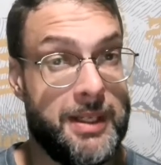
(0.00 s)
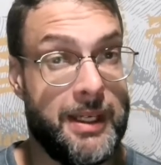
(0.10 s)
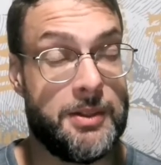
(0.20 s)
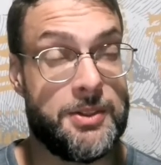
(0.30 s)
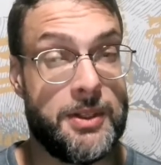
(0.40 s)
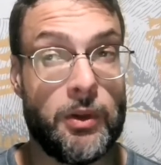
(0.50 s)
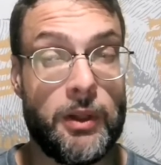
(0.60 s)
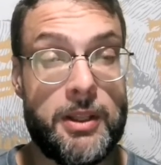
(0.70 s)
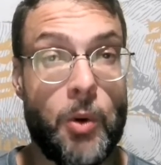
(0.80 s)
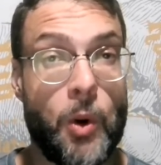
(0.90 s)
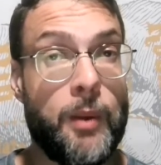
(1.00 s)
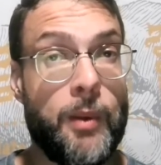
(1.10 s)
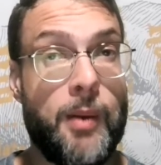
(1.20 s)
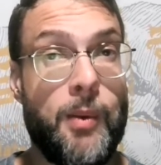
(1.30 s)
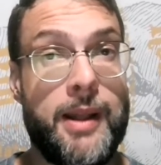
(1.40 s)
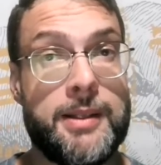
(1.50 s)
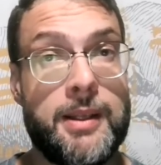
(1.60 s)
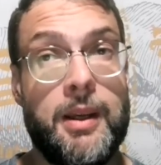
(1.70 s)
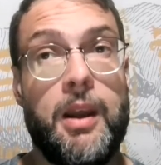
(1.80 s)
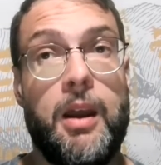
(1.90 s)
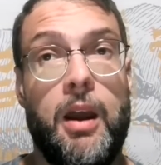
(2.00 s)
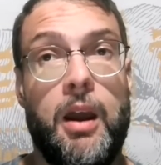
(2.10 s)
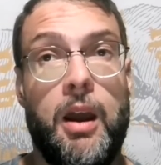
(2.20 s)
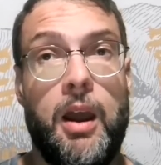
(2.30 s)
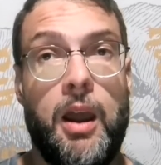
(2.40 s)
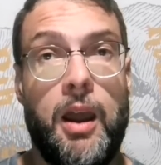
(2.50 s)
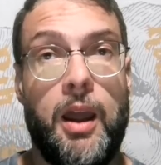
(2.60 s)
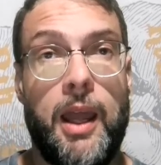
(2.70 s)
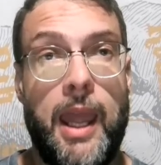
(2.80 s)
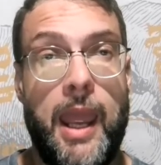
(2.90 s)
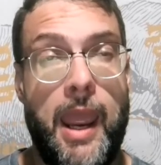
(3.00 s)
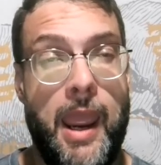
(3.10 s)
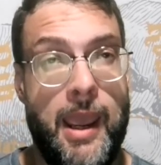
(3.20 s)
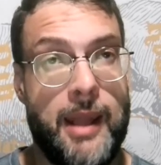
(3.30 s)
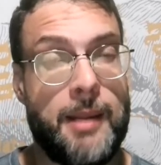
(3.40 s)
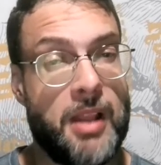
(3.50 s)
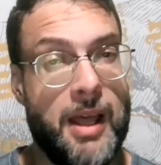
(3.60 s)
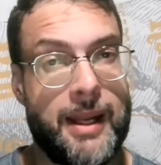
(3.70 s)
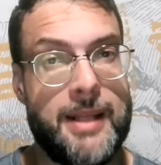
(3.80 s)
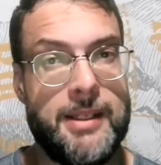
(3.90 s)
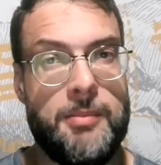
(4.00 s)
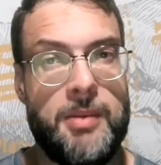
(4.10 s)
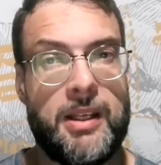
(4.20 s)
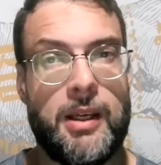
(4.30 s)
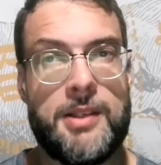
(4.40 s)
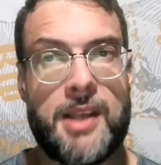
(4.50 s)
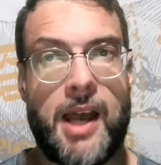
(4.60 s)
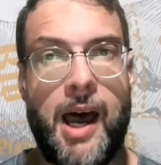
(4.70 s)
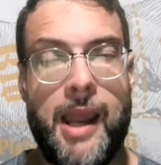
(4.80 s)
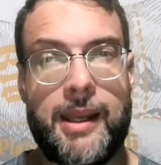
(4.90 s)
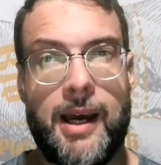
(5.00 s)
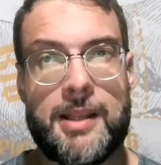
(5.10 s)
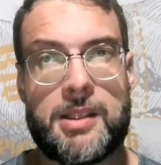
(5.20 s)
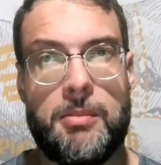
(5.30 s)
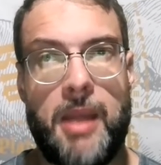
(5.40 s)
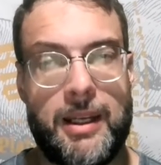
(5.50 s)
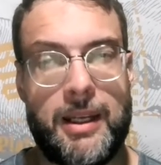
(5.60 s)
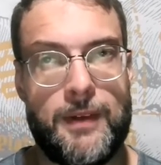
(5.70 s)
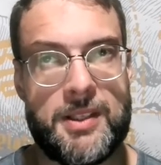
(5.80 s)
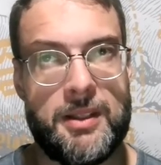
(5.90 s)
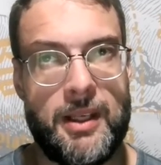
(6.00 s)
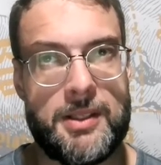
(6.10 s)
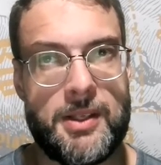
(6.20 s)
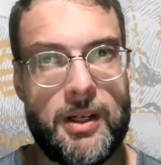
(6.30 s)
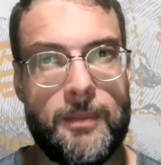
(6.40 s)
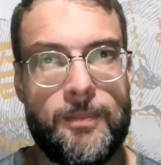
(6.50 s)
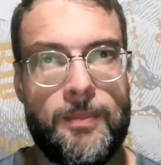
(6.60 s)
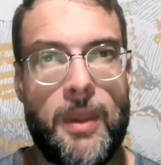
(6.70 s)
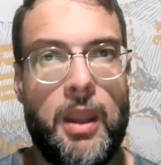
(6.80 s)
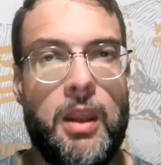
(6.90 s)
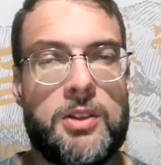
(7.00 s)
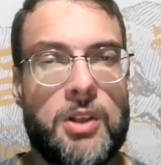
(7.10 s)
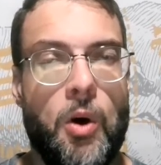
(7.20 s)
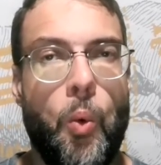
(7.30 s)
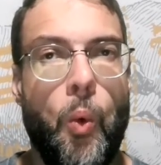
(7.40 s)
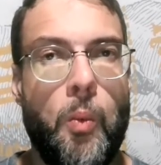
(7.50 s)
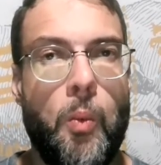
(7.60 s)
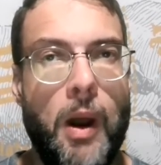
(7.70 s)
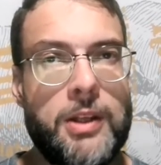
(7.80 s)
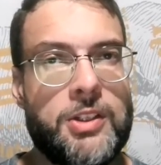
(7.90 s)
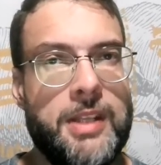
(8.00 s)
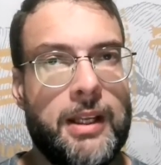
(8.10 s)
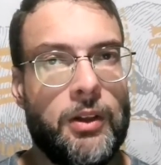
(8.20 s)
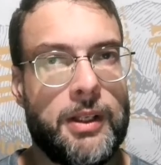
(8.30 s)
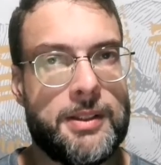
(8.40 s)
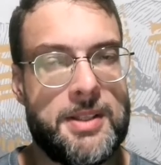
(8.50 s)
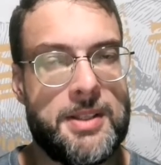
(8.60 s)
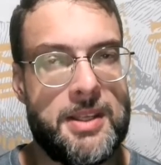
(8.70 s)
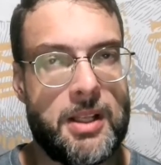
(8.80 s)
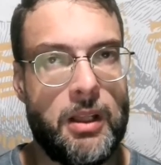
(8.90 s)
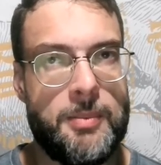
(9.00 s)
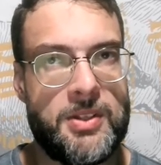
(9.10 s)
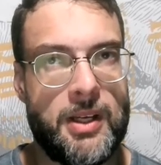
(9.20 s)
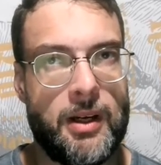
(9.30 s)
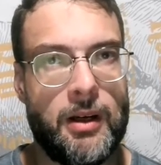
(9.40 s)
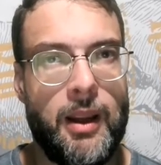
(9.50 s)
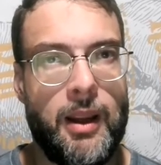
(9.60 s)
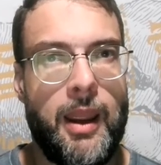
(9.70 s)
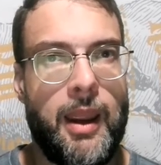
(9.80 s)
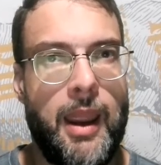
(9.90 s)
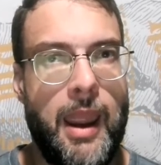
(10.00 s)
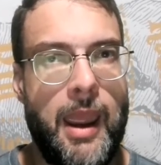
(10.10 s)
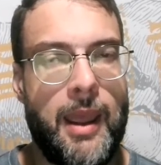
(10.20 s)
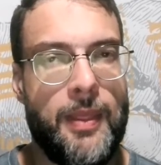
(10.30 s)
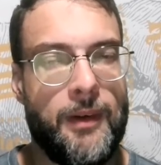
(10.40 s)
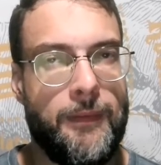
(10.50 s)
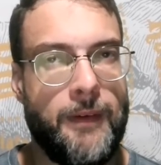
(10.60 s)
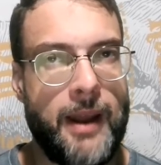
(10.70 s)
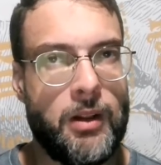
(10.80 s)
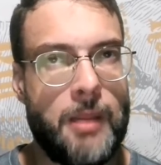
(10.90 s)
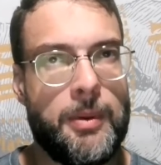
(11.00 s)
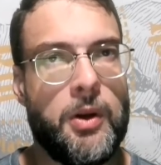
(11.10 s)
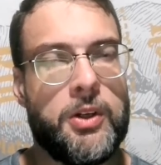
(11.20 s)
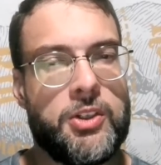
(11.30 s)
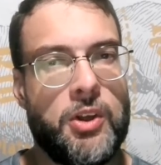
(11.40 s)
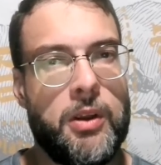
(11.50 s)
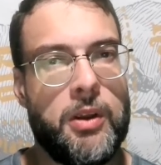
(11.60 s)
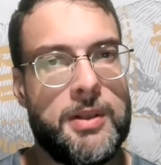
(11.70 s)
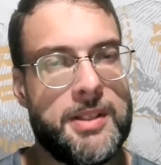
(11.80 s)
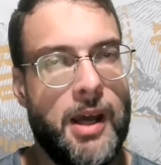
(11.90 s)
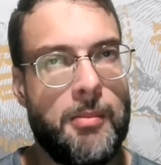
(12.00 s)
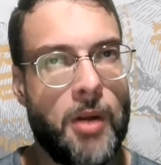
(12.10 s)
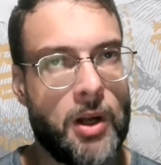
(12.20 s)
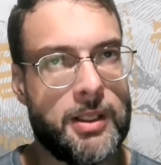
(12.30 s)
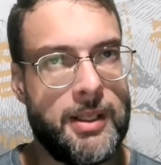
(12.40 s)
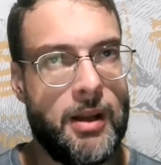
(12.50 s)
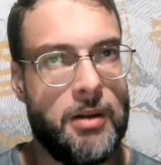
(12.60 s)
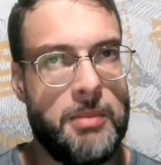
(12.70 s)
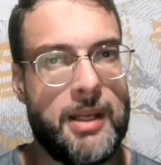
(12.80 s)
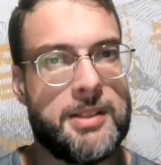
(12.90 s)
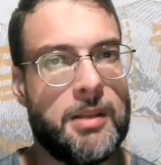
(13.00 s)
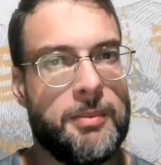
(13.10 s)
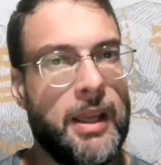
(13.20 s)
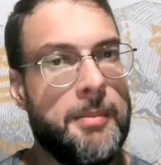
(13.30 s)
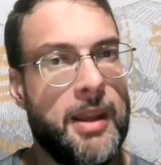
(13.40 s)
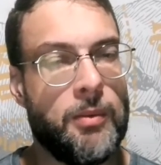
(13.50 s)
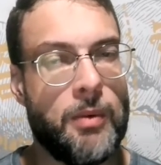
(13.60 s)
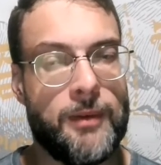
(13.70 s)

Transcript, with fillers: ridiculously early in the morning when I went, and I'm glad I did because I got some magnificent things here. So why don't you take a look at these clips here? And the final clip I'm going to show you is not marked down meat. It's something I made a